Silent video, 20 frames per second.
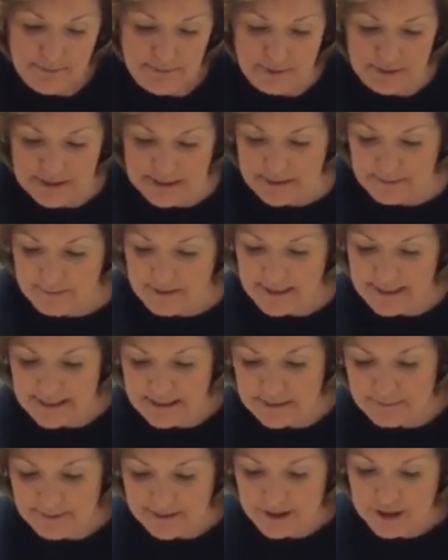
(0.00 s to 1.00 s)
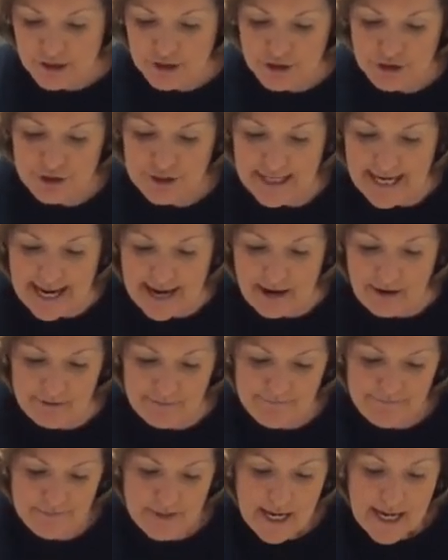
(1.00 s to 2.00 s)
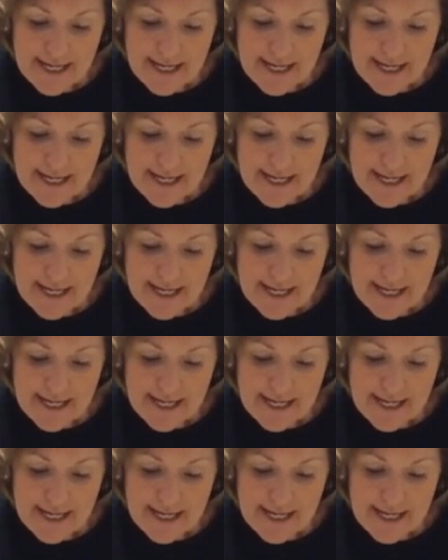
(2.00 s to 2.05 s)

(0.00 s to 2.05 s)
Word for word: put some of this mixture down.